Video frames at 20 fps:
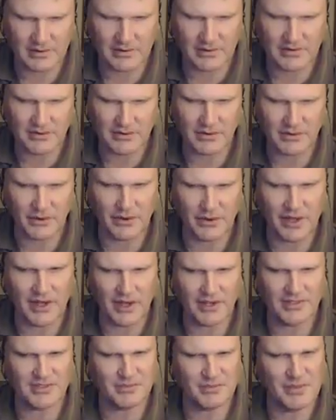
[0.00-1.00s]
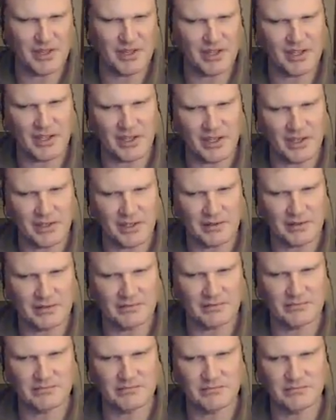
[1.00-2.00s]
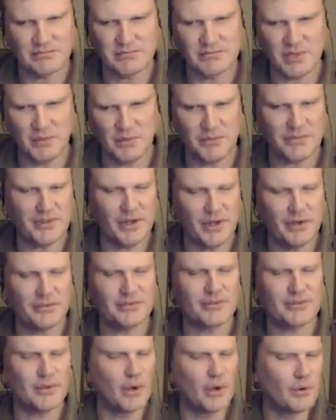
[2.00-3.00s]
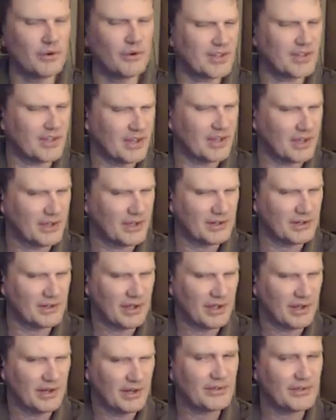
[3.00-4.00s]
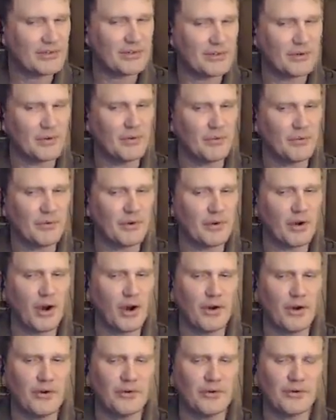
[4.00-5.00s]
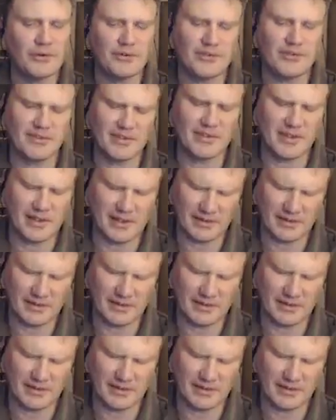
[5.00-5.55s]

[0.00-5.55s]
So that is making themselves known again in a certain regard, you could say.